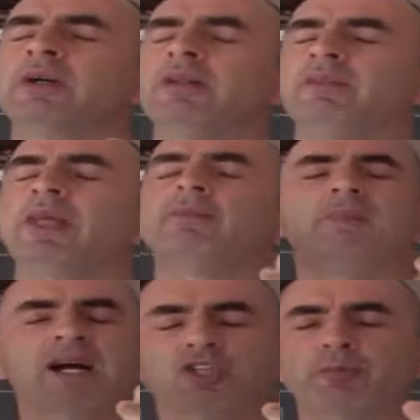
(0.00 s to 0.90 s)
There
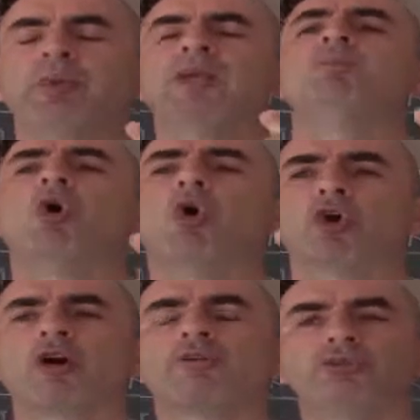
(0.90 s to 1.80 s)
must be
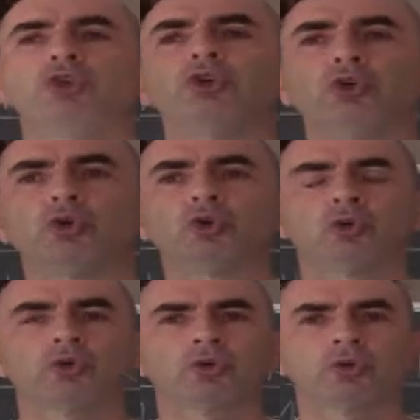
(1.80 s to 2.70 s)
more of you.
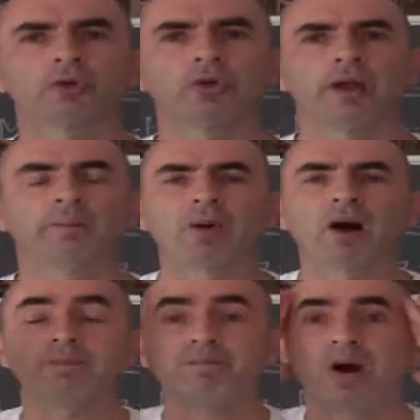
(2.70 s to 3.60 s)

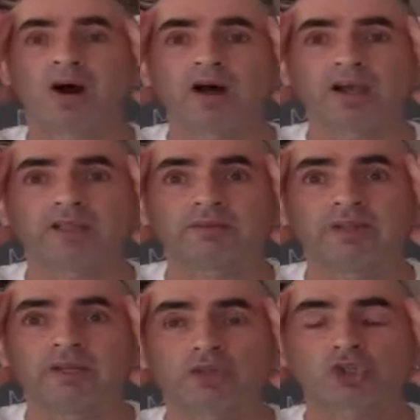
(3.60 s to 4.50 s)
My mind
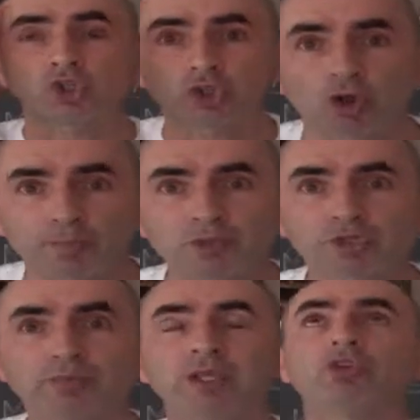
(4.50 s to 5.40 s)

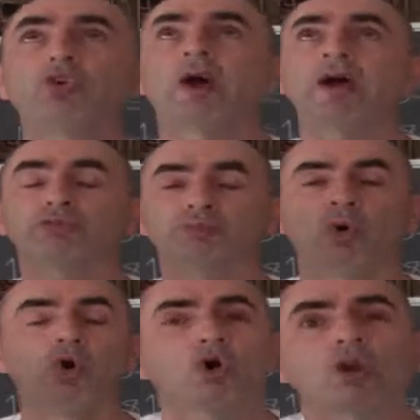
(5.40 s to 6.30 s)
stops me to have
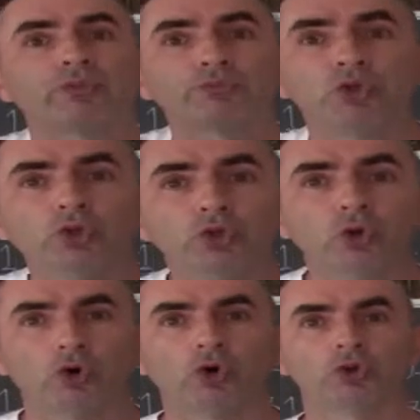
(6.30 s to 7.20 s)
more of you,
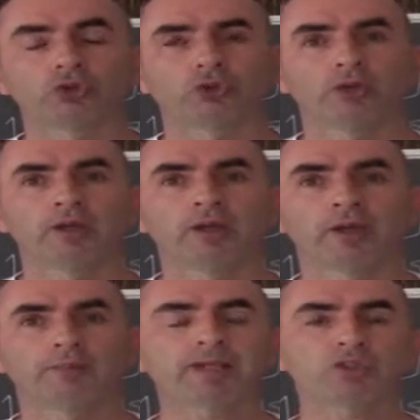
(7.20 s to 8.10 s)
Lord.
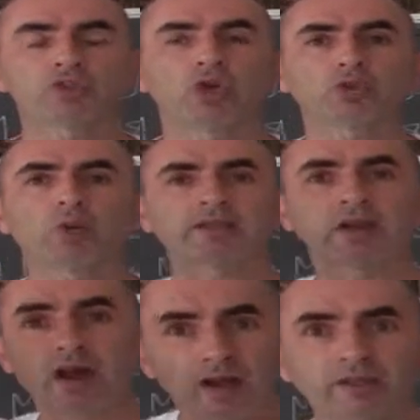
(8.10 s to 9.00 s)
That's not what
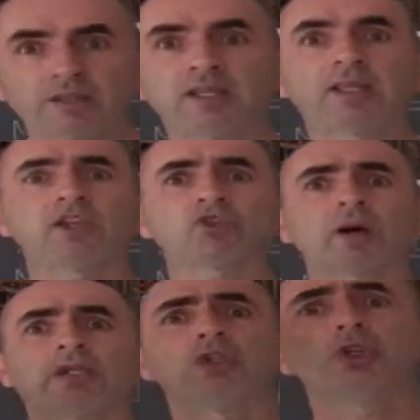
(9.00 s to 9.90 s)
I think, it's
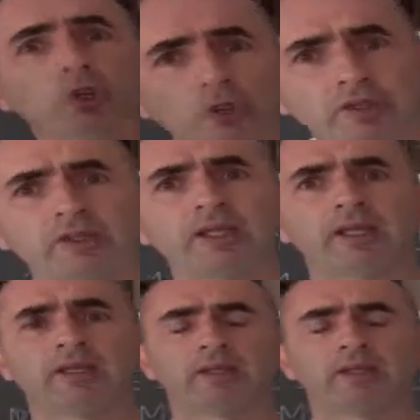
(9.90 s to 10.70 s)
what you think.